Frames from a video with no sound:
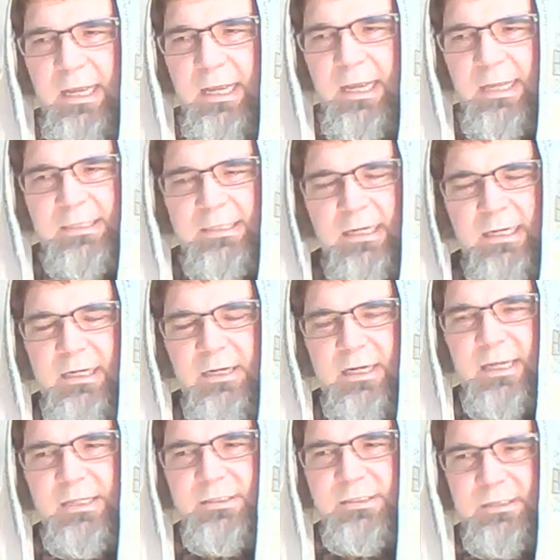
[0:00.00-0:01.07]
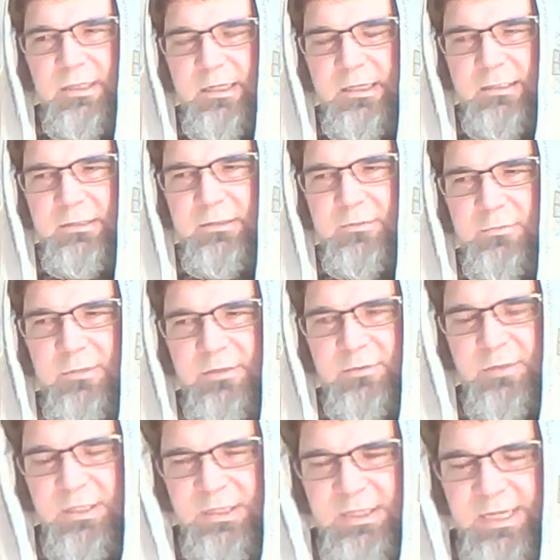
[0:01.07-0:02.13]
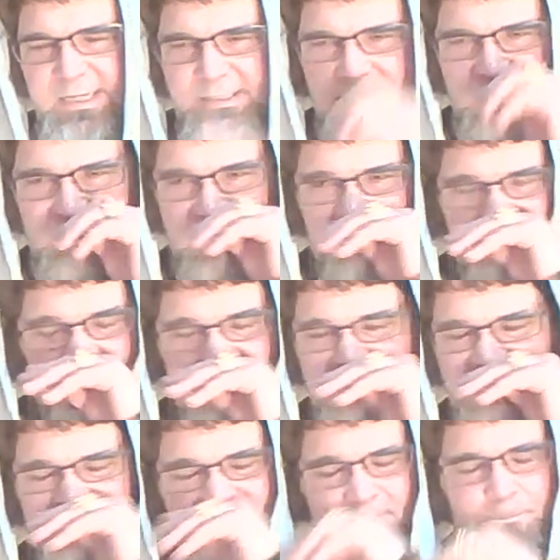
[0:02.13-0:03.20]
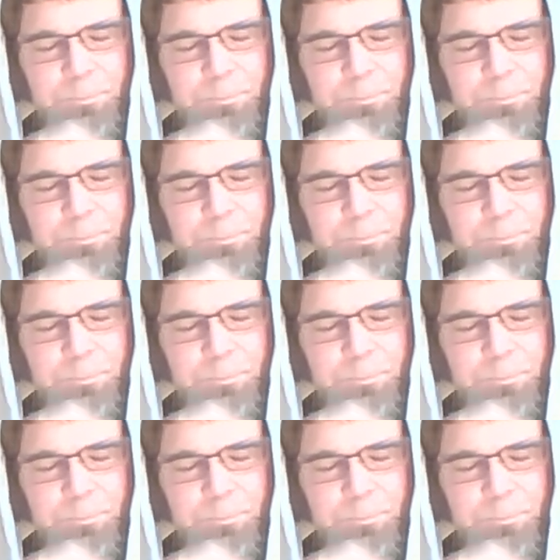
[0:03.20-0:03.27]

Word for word: He's not going to get shocked with the things you do wrong.